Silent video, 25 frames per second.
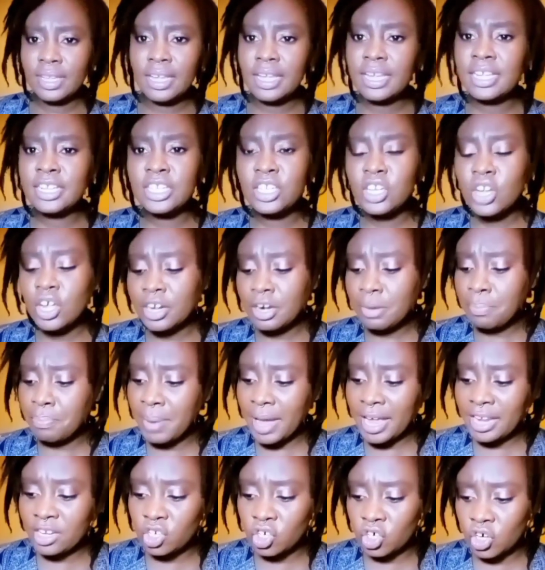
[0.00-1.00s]
it's not a
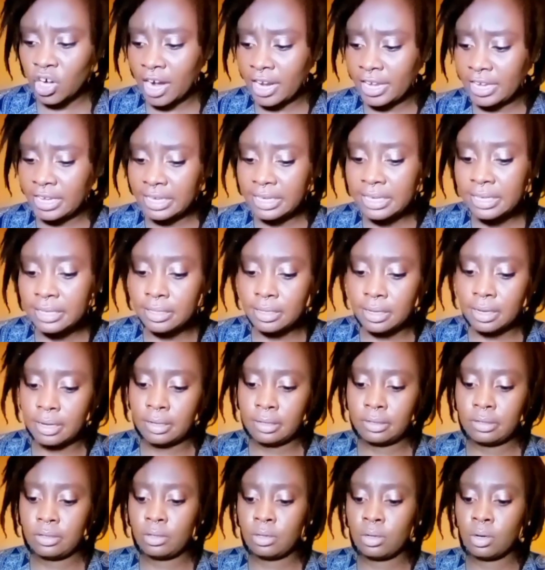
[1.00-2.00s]
bad track either,
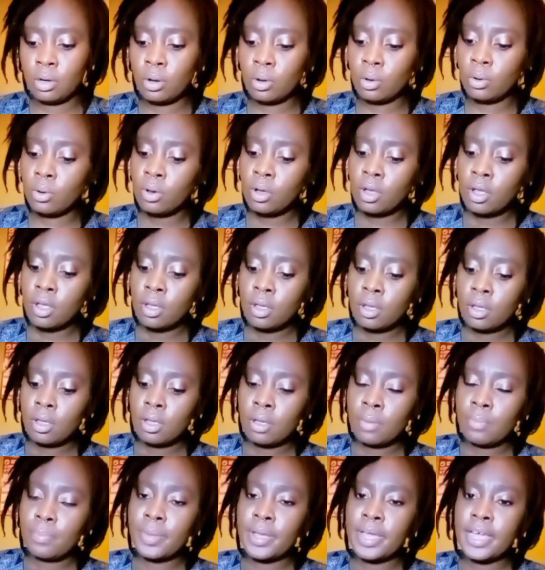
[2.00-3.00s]
you know.
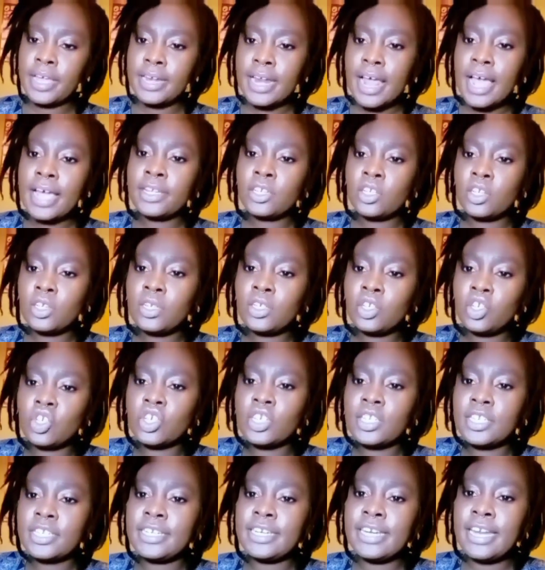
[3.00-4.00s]
But I it
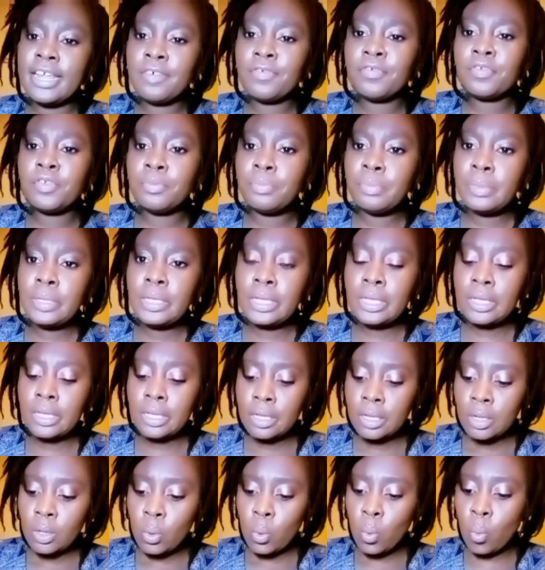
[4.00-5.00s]
just left
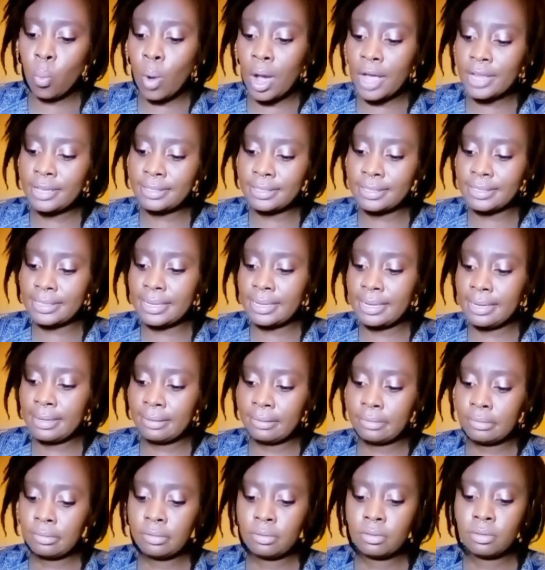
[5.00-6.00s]
me
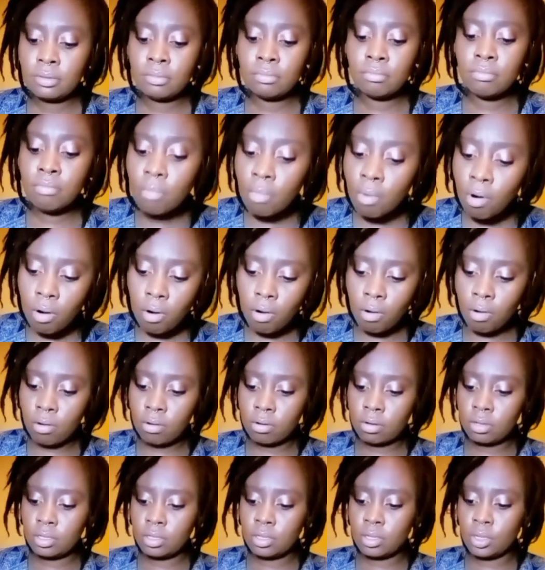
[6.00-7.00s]
wanting
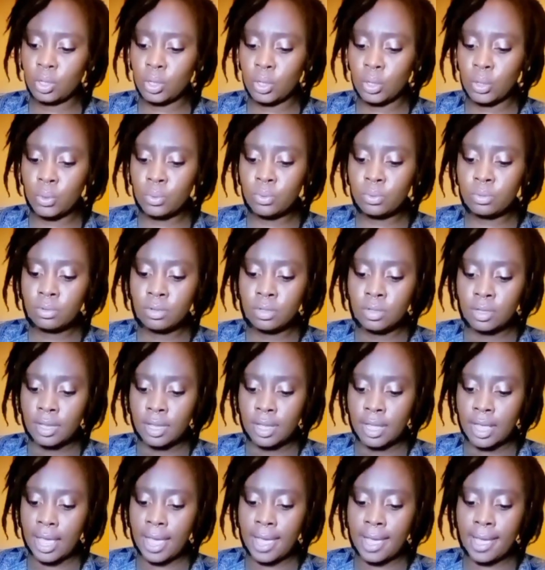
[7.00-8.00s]
more, you know.
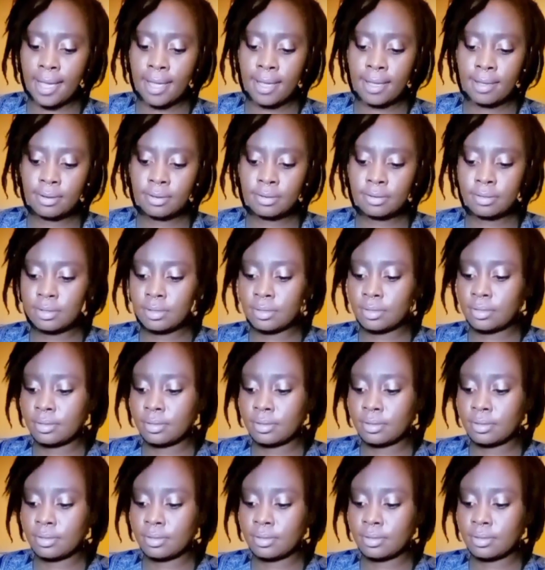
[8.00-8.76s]
And